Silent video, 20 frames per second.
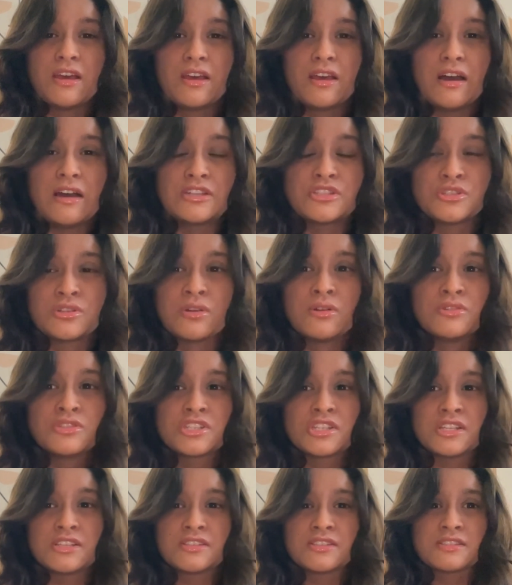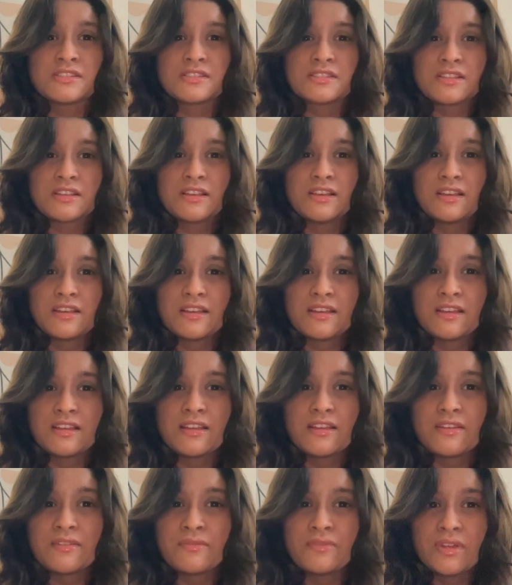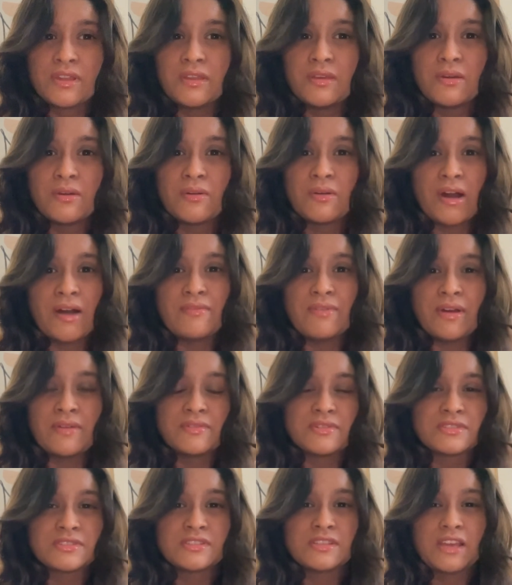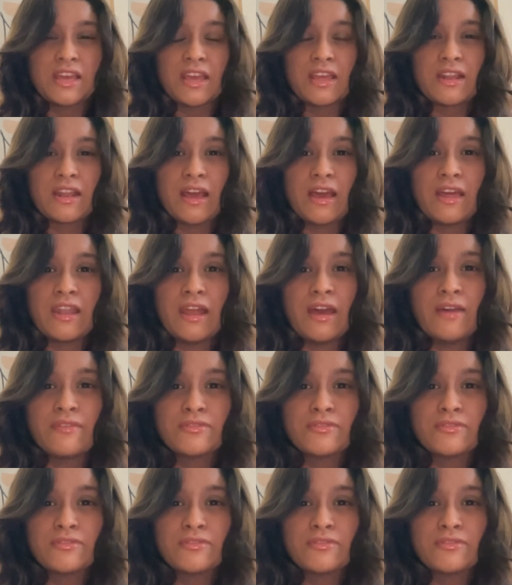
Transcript: atrocious video I've ever seen, and I have